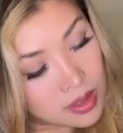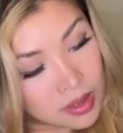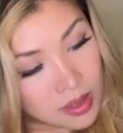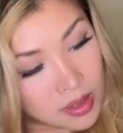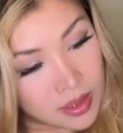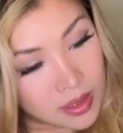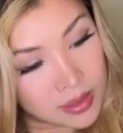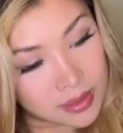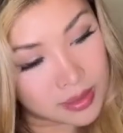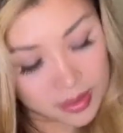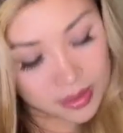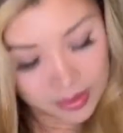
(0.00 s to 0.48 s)

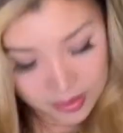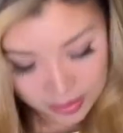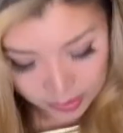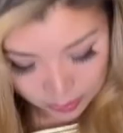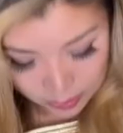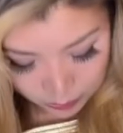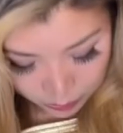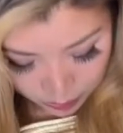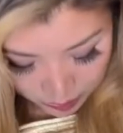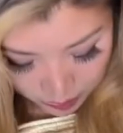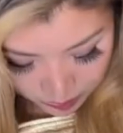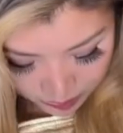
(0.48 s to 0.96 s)
I think it's
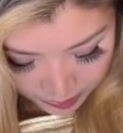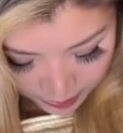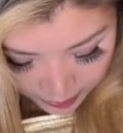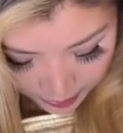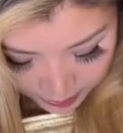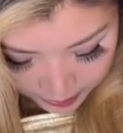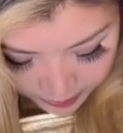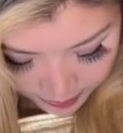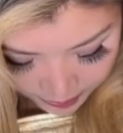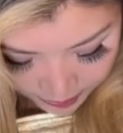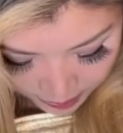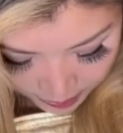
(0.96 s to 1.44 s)
from
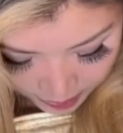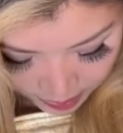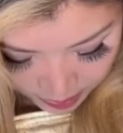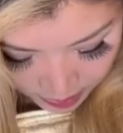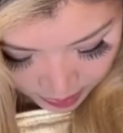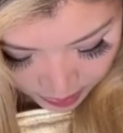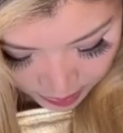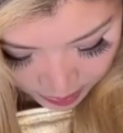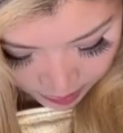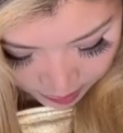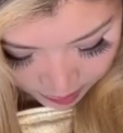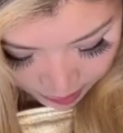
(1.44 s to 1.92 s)
like
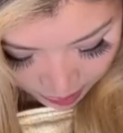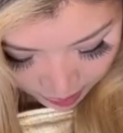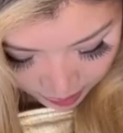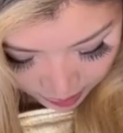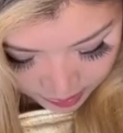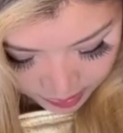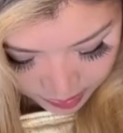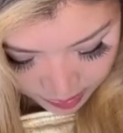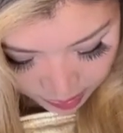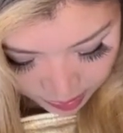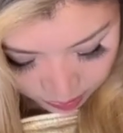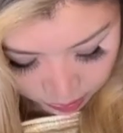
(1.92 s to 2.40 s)
a
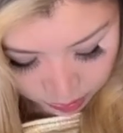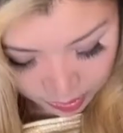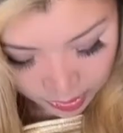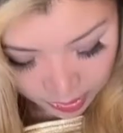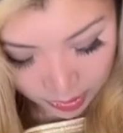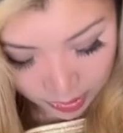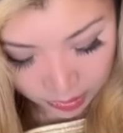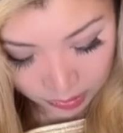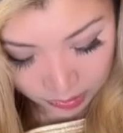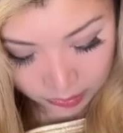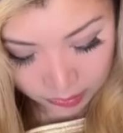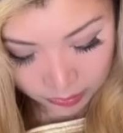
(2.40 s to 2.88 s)
Maxi
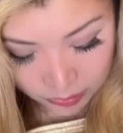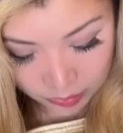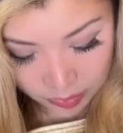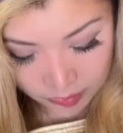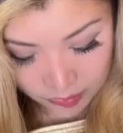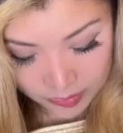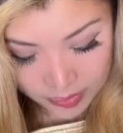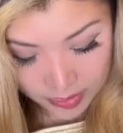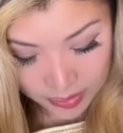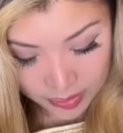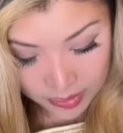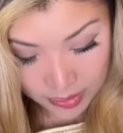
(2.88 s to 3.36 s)
Hotel from
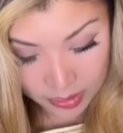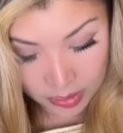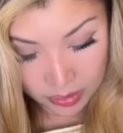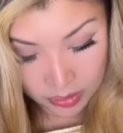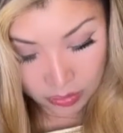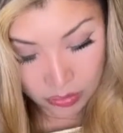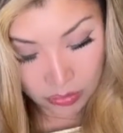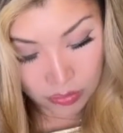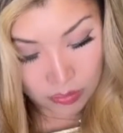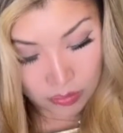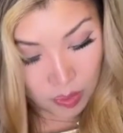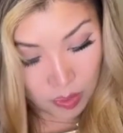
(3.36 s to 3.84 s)
San Diego.
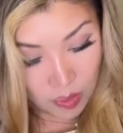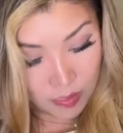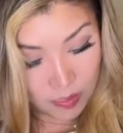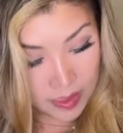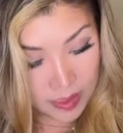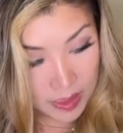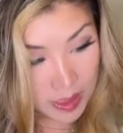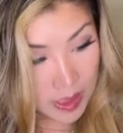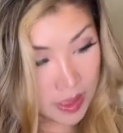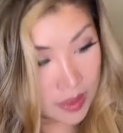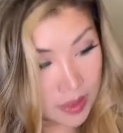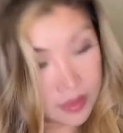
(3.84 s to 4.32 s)
Oh, more
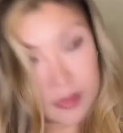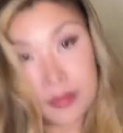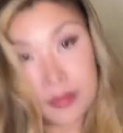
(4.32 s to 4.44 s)
money!